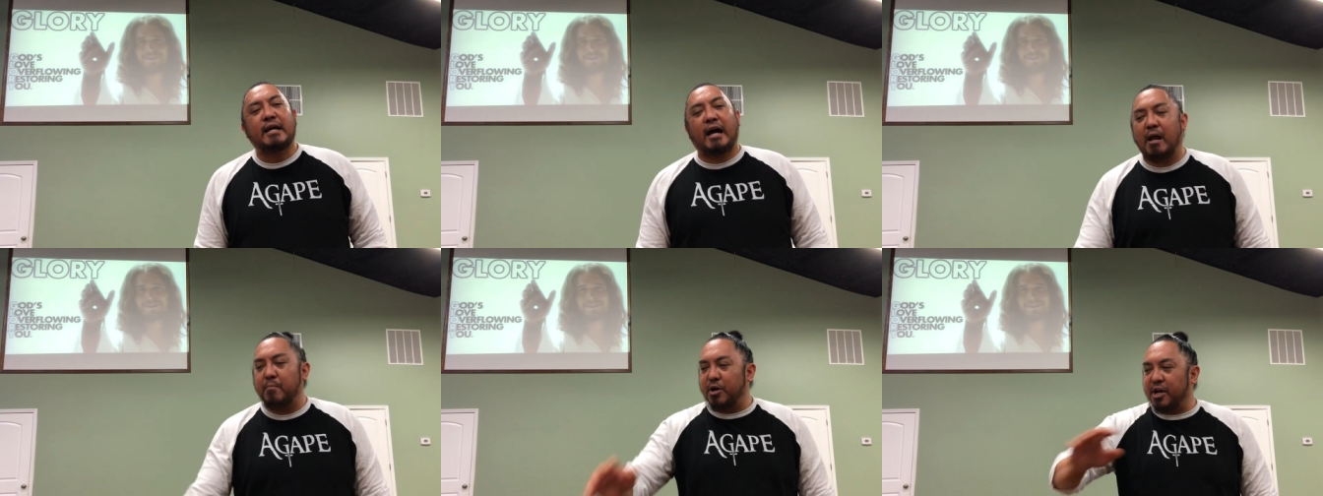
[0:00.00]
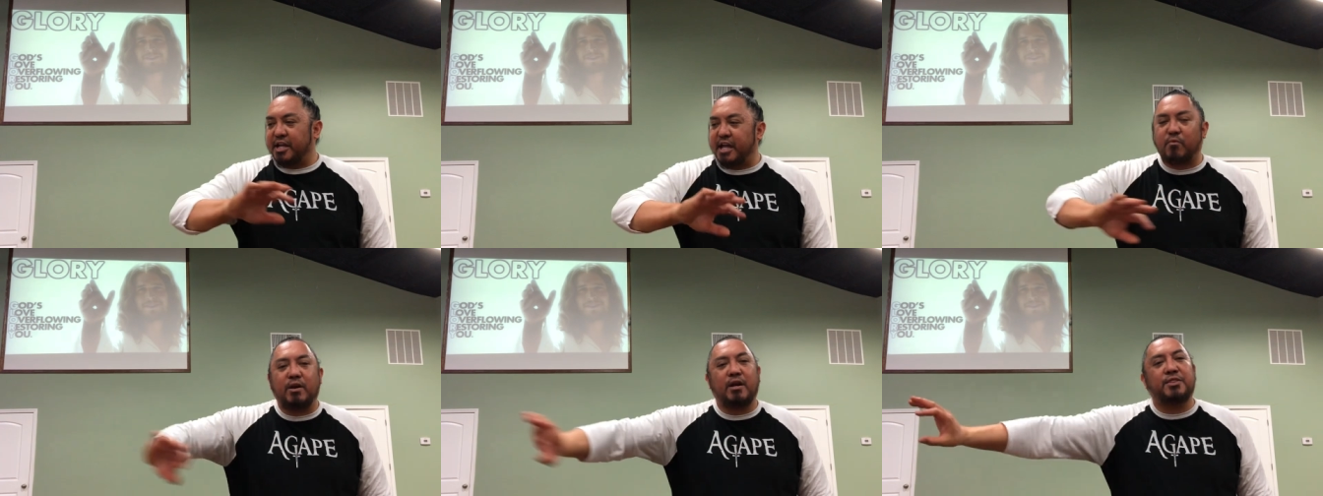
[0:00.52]
and I'm going to
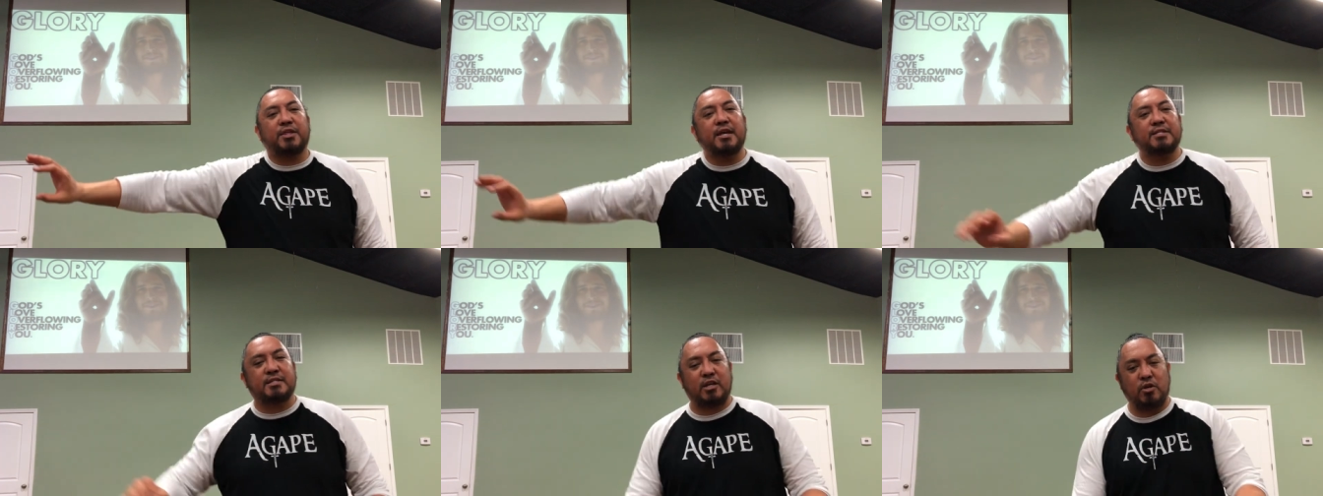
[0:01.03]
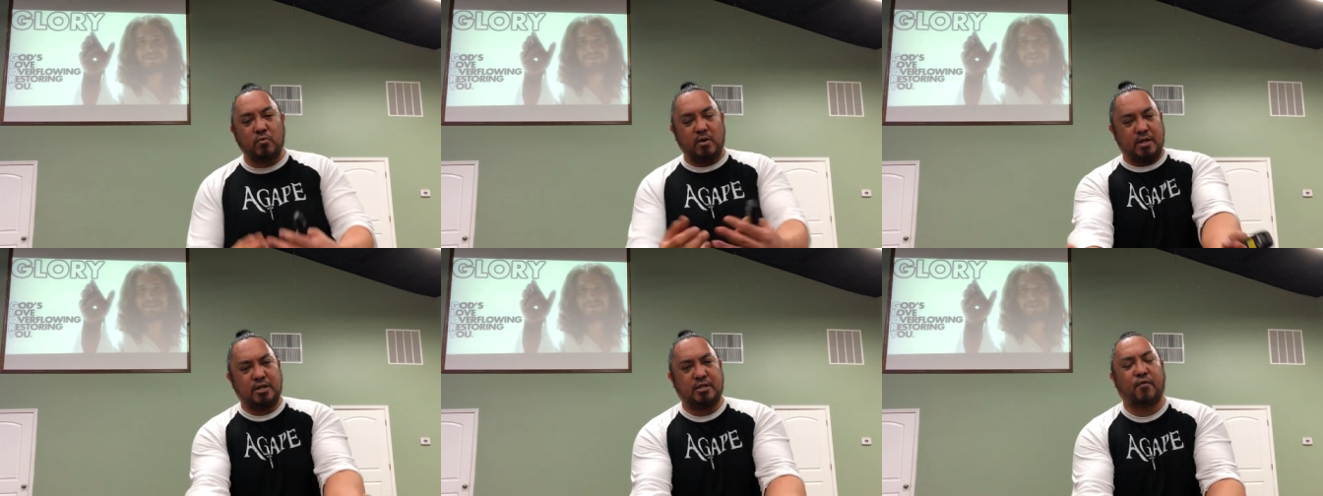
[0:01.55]
get rid of things that you
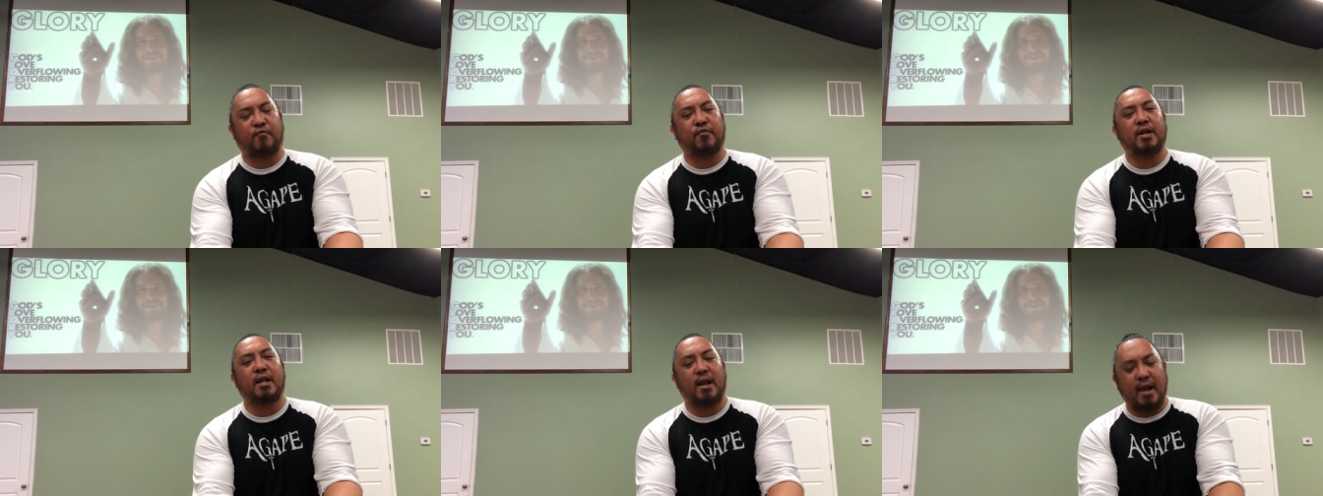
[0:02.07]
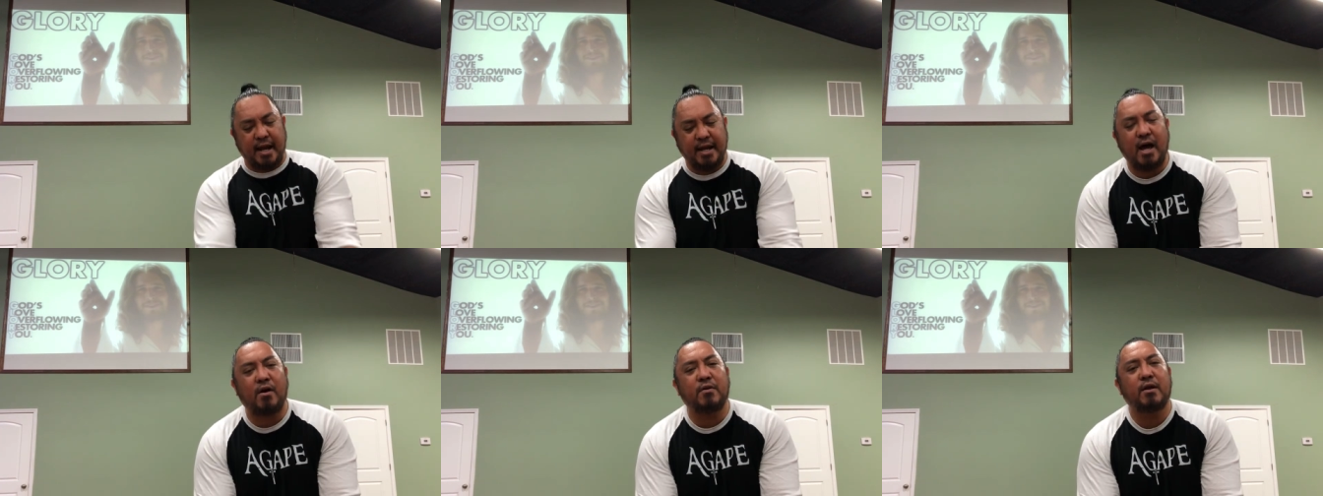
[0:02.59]
want to just freely lay
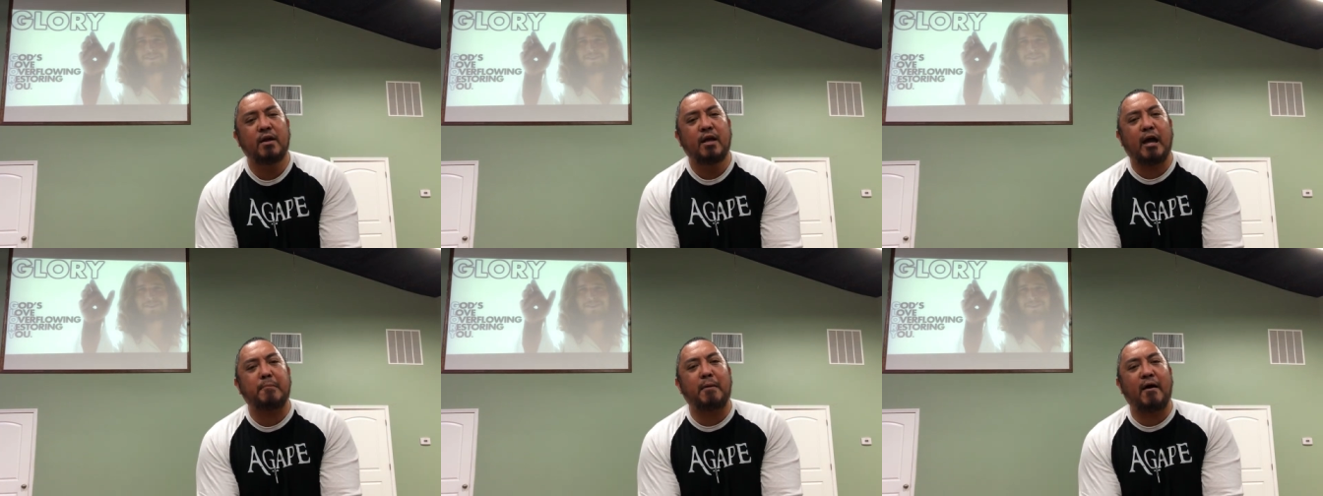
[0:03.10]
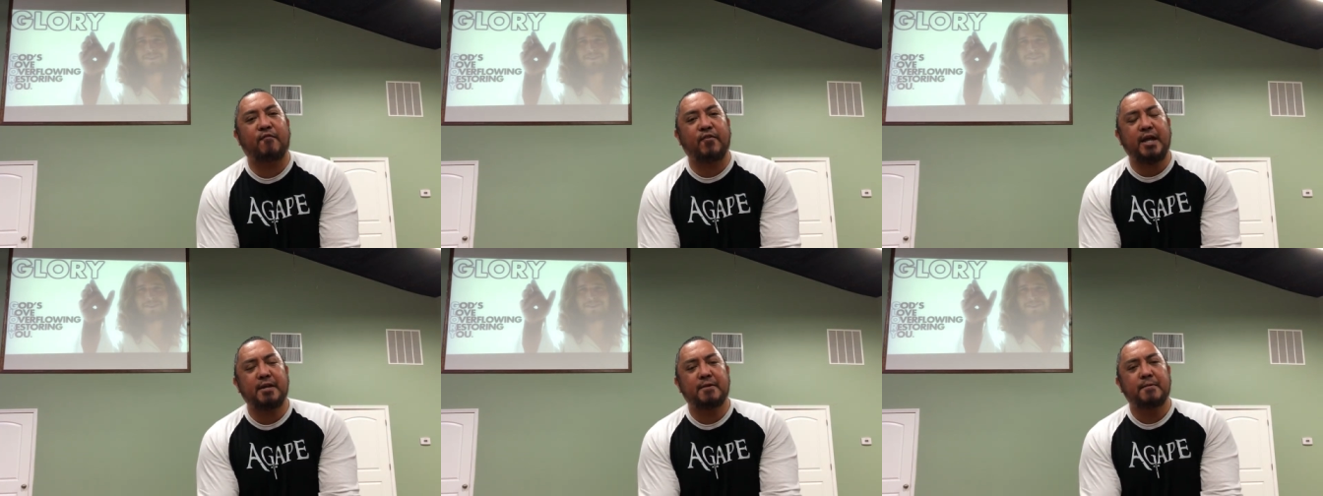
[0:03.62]
down at my
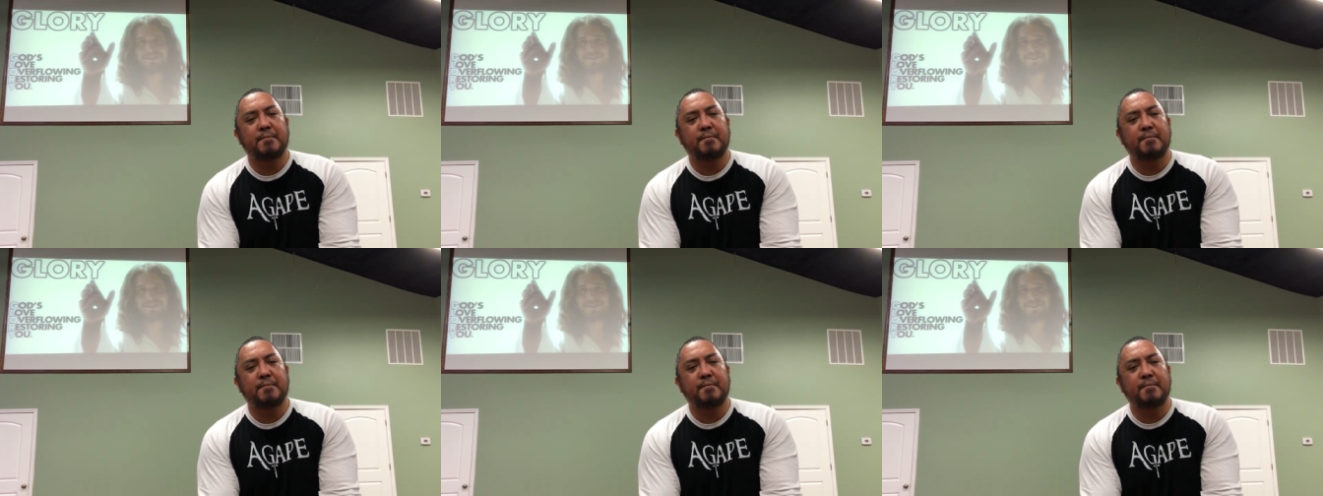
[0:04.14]
feet.